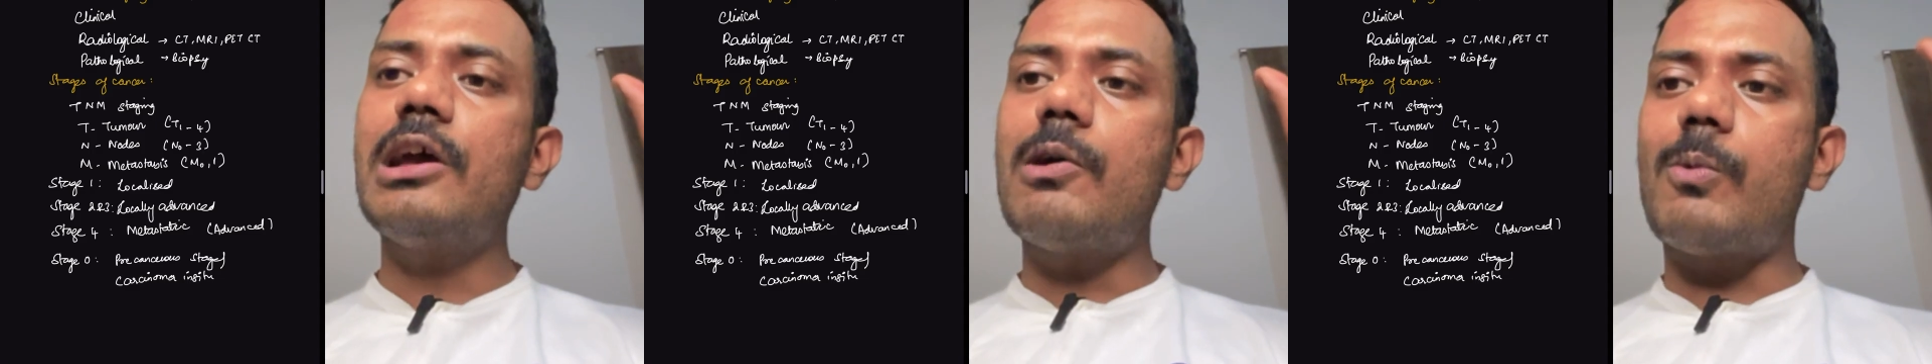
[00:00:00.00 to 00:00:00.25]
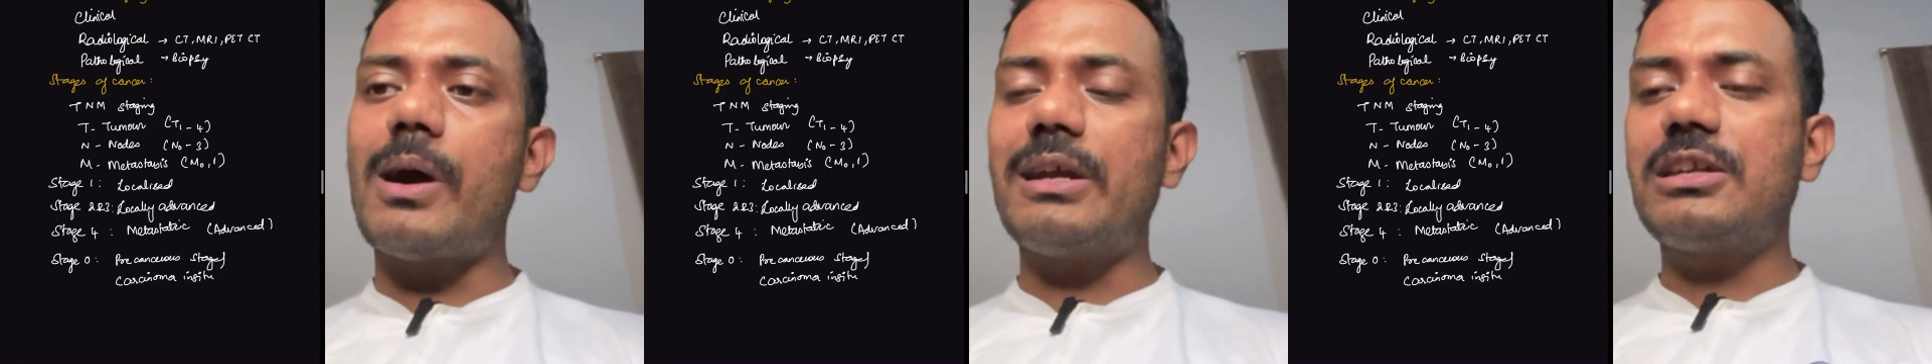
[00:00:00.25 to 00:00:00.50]

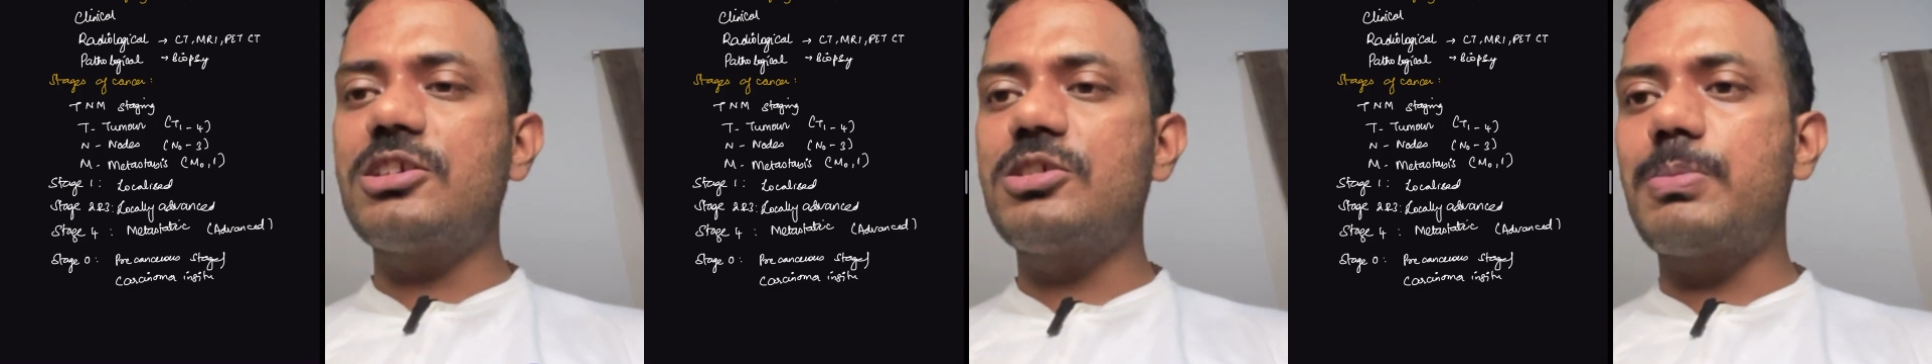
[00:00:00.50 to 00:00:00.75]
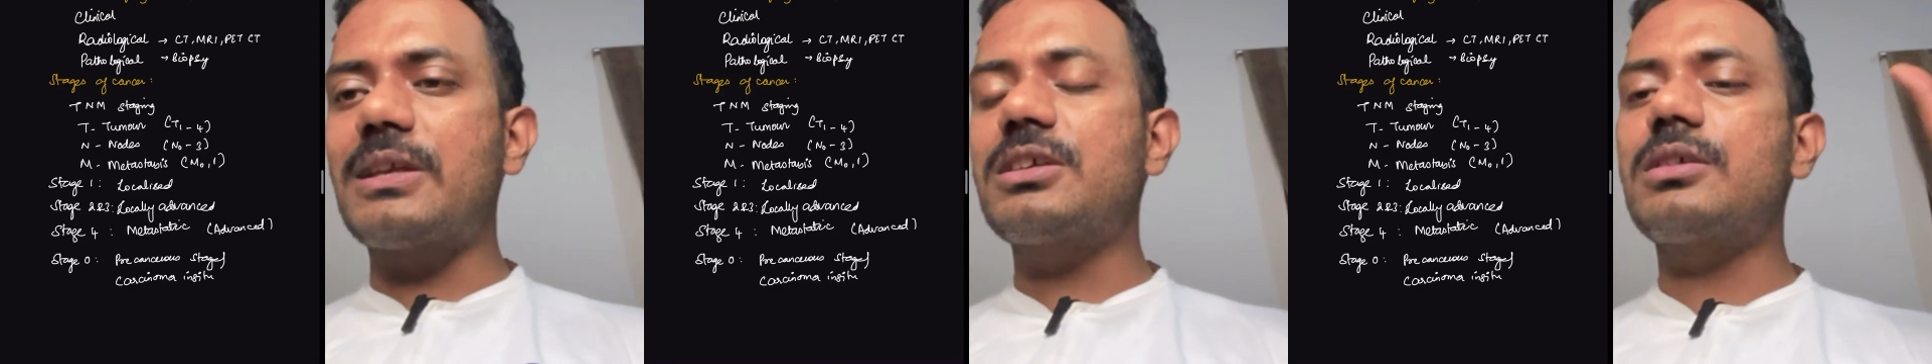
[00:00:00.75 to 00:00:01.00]
whitish
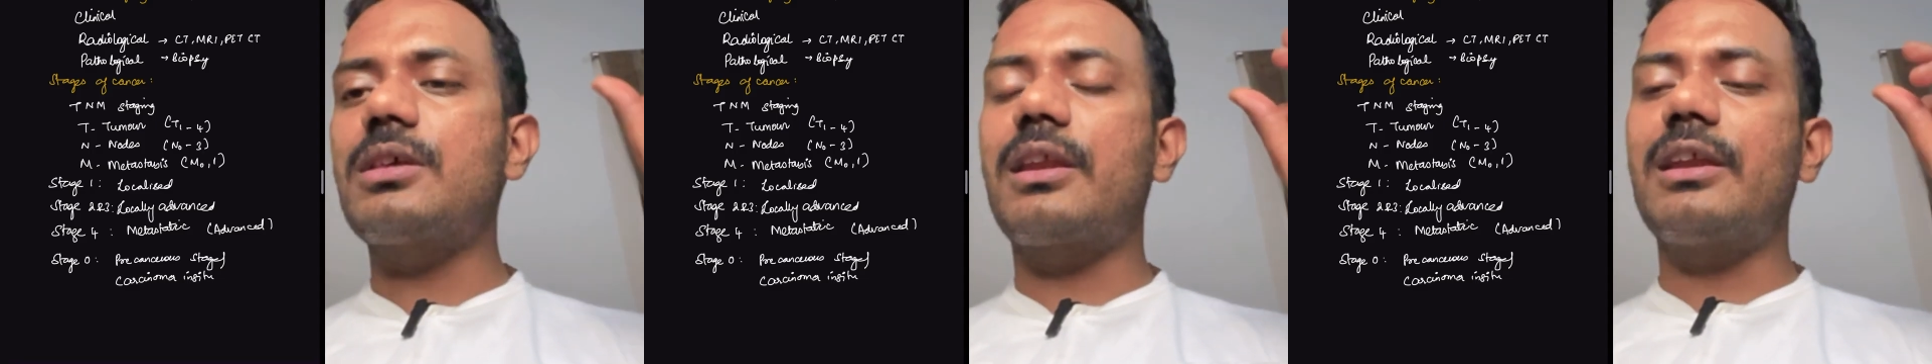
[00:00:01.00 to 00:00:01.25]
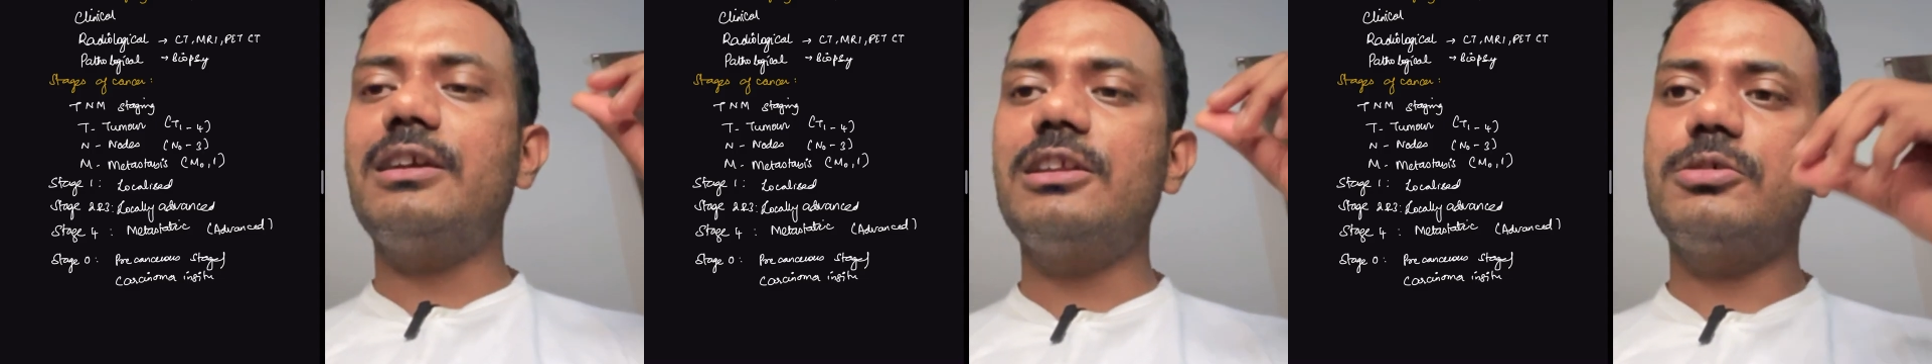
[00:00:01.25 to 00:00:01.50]
patches or
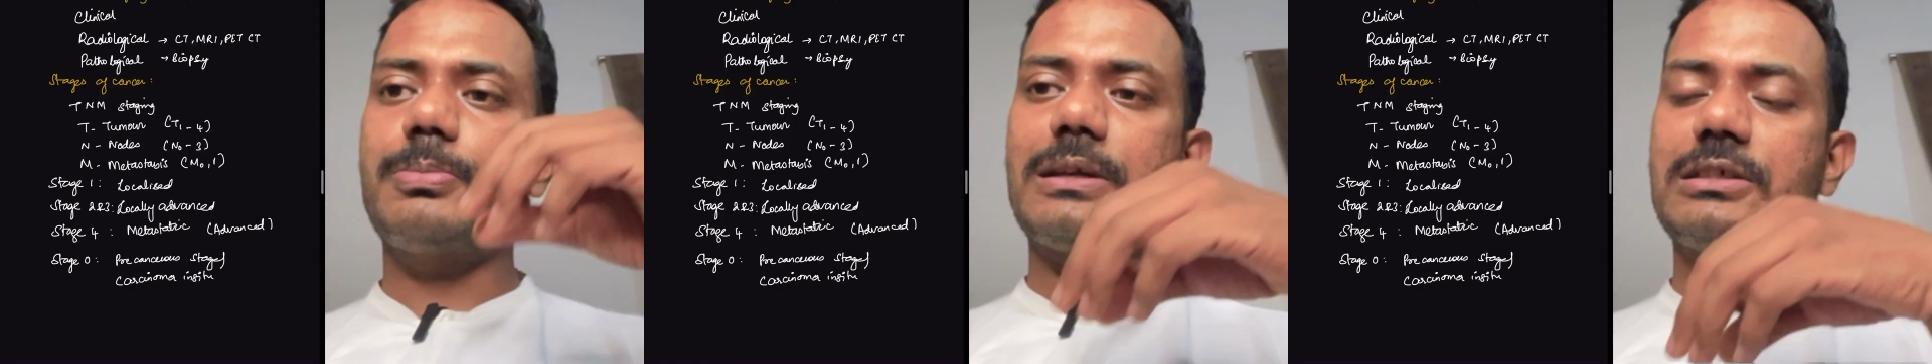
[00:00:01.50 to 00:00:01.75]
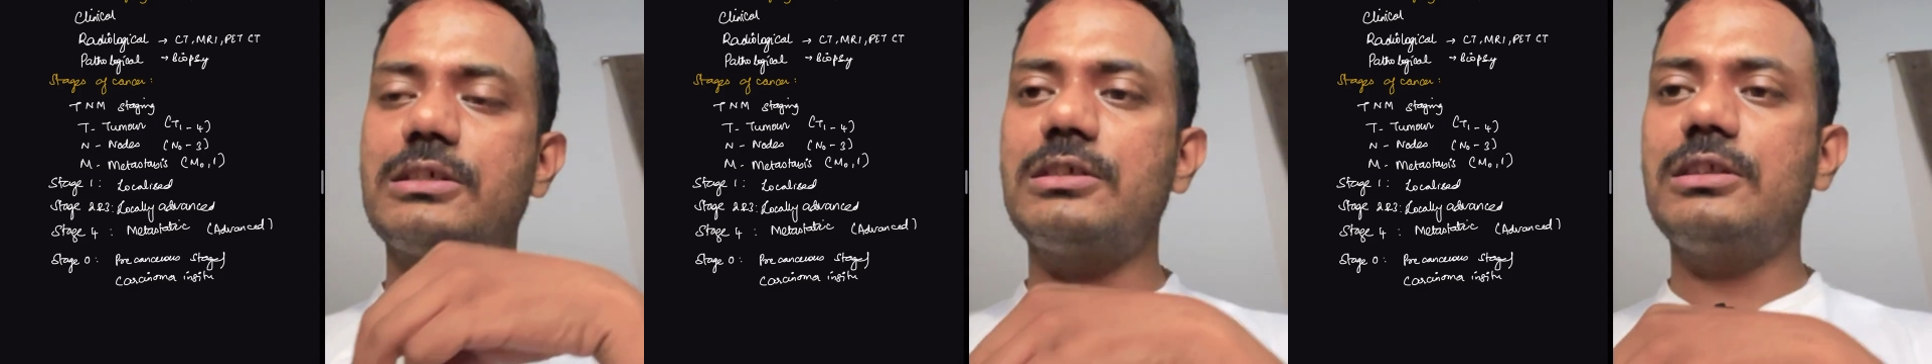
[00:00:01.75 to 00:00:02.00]
reddish
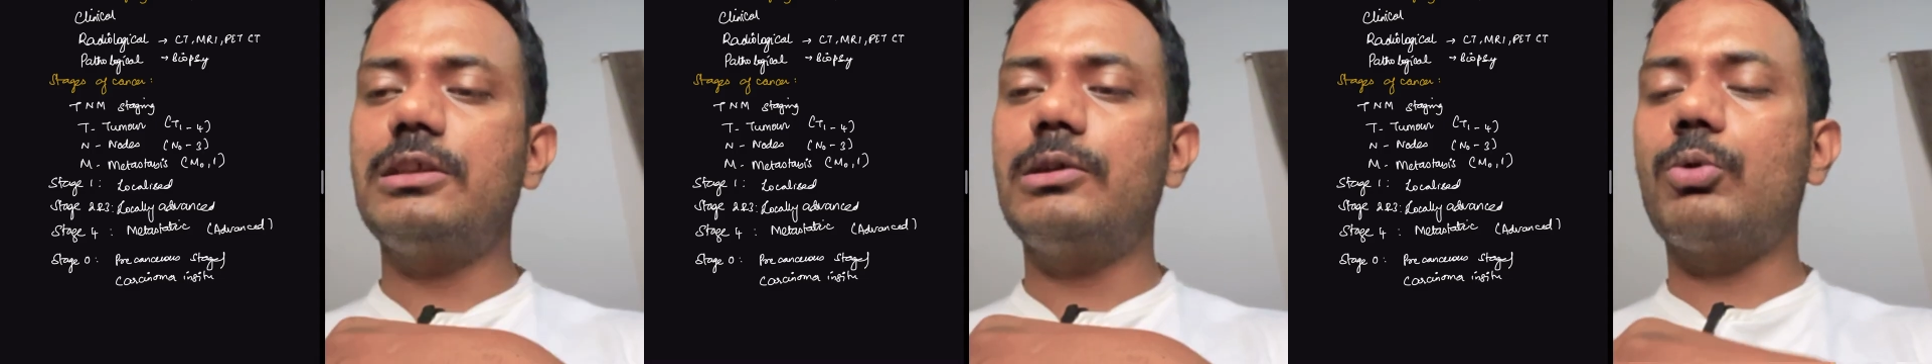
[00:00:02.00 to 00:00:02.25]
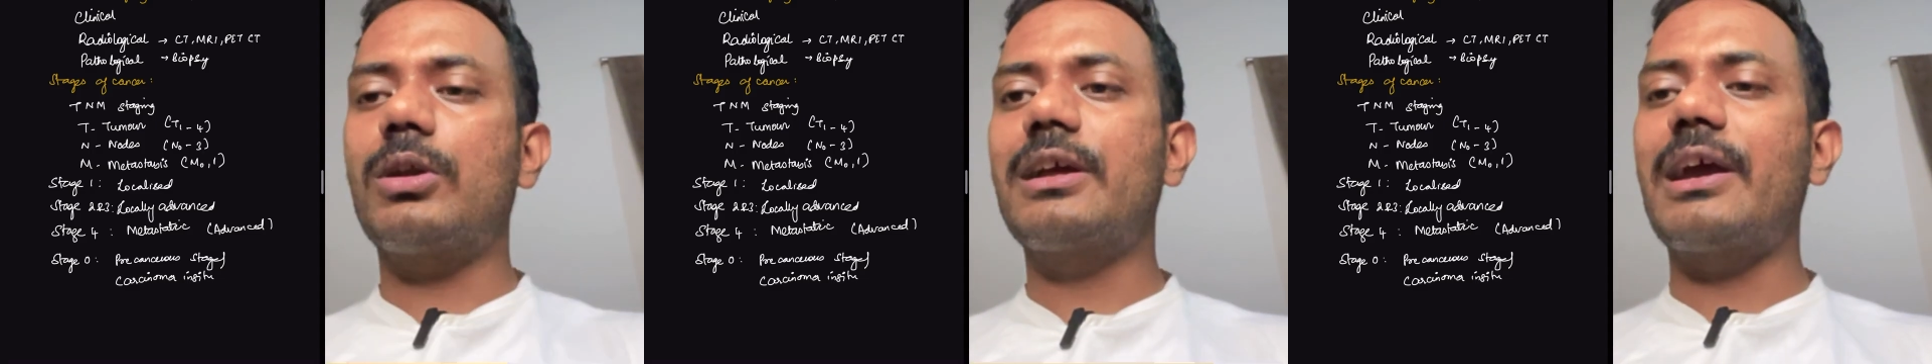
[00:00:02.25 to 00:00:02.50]
patches in the
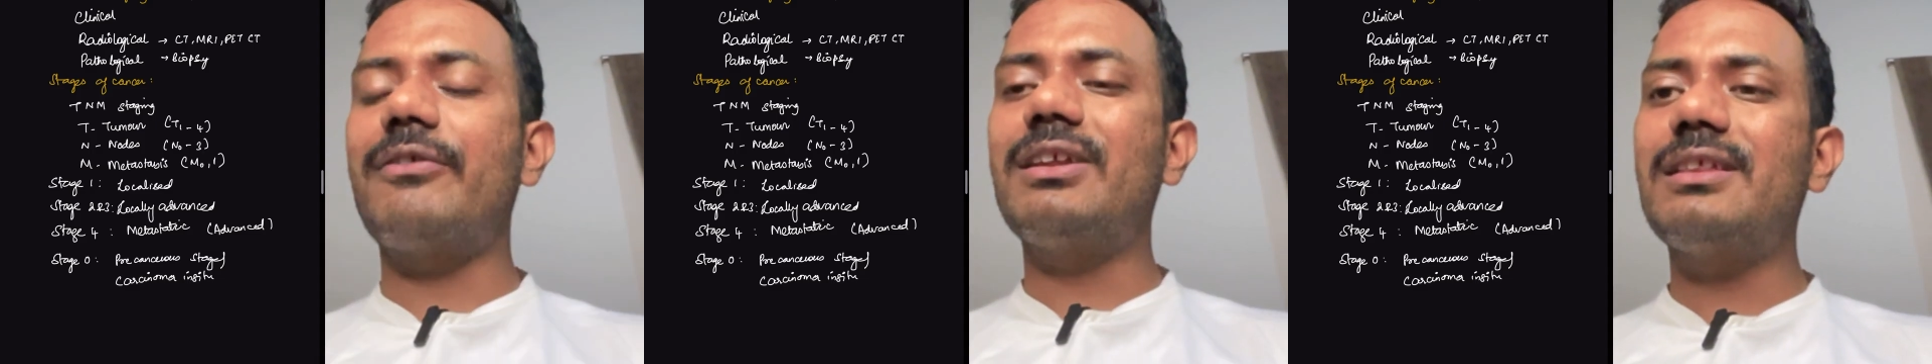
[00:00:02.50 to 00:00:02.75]
oral cavity.